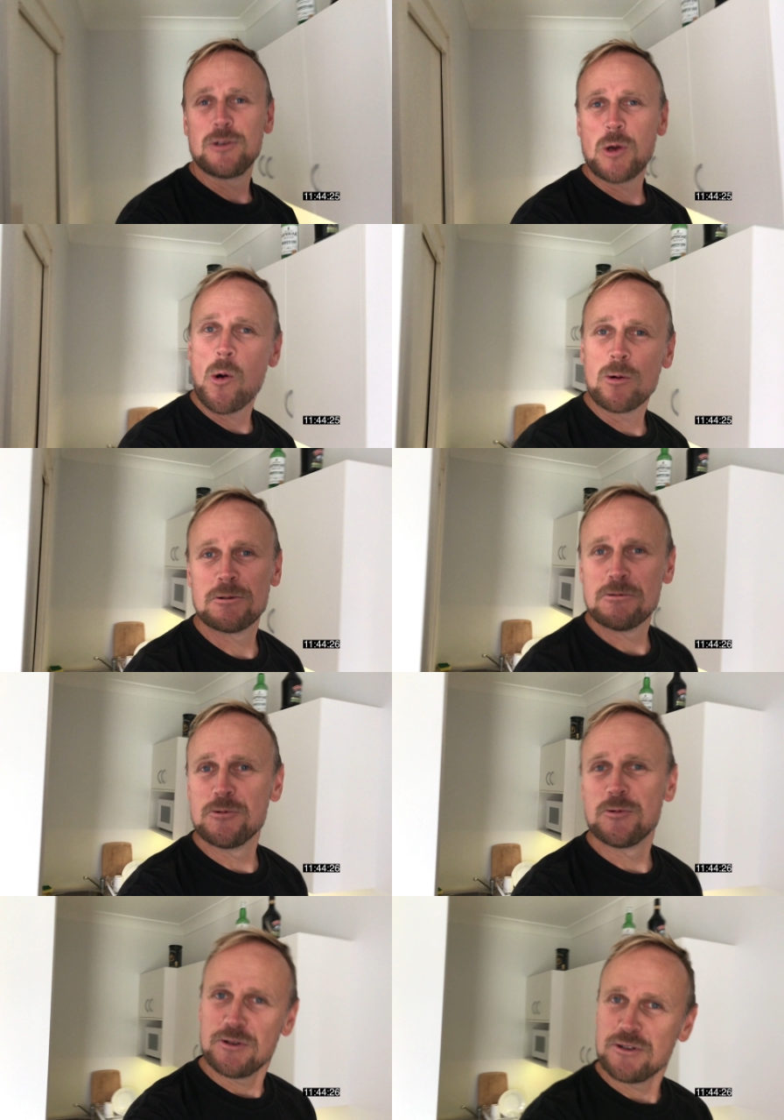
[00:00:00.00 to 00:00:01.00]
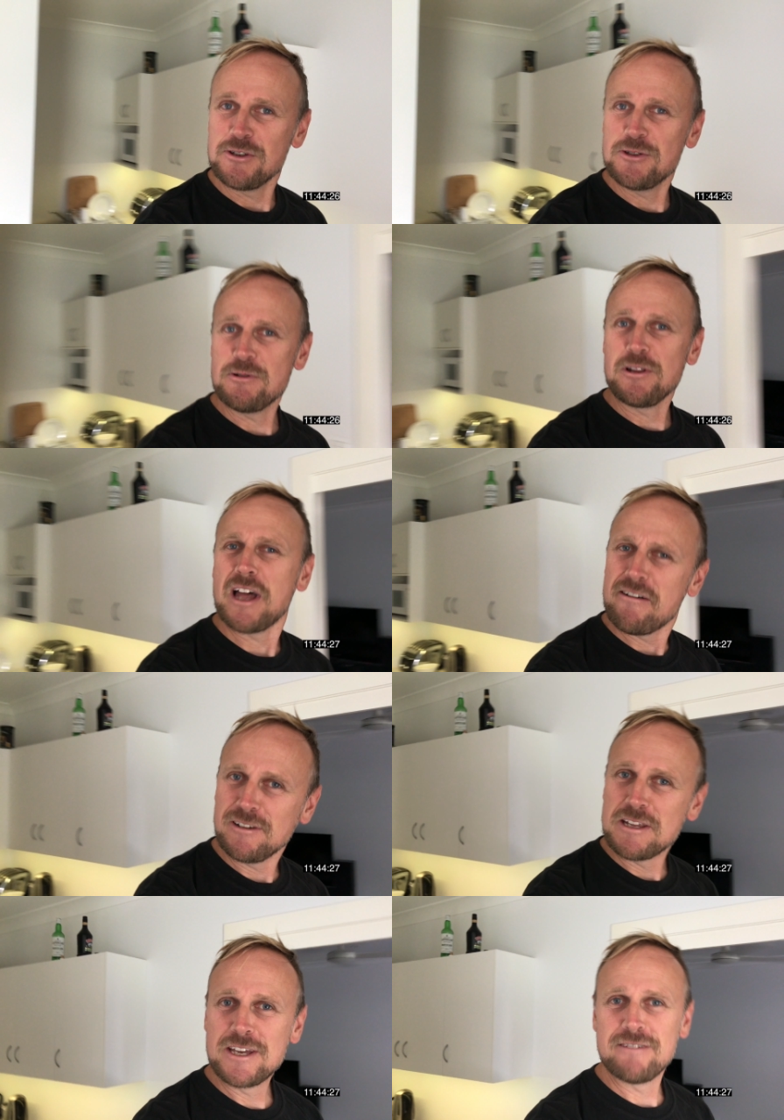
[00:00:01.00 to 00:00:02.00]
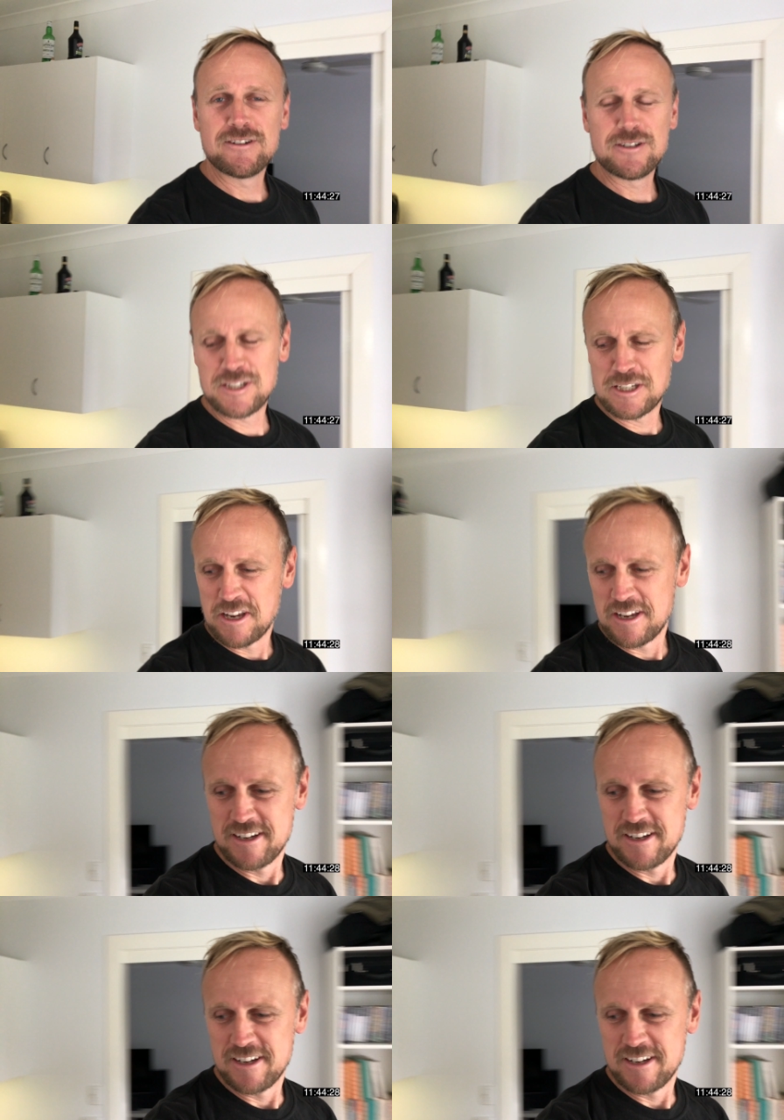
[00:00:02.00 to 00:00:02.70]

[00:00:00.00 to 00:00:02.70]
Talk to you lovely givers